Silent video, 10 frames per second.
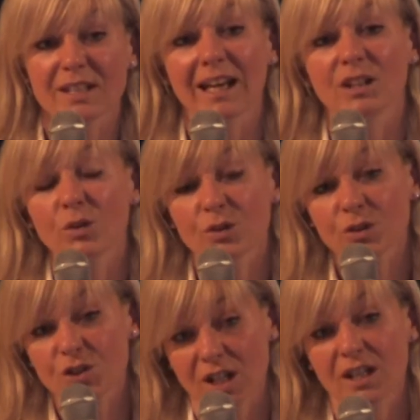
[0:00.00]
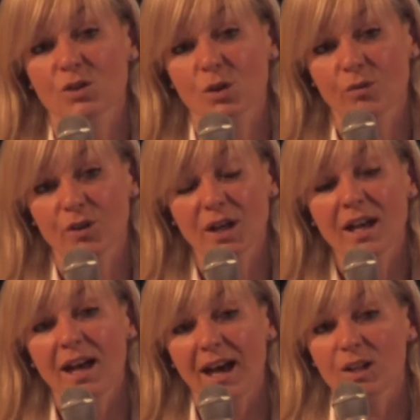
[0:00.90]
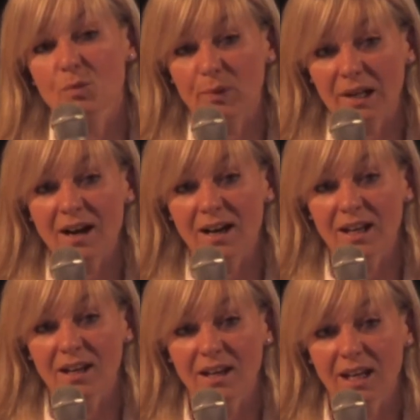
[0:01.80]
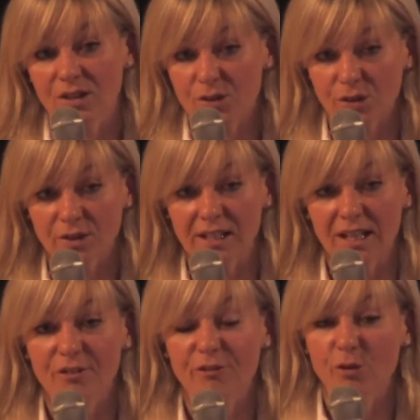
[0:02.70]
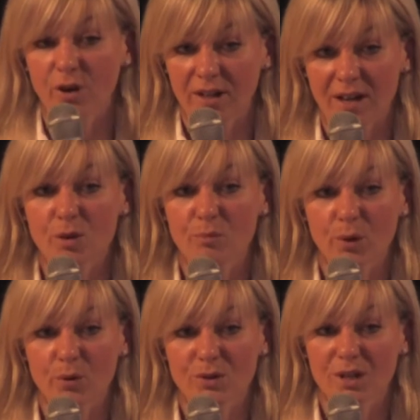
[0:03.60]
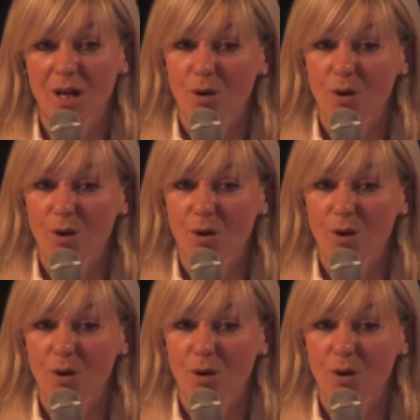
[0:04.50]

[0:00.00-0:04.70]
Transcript: and you could change over and apply internally for another post,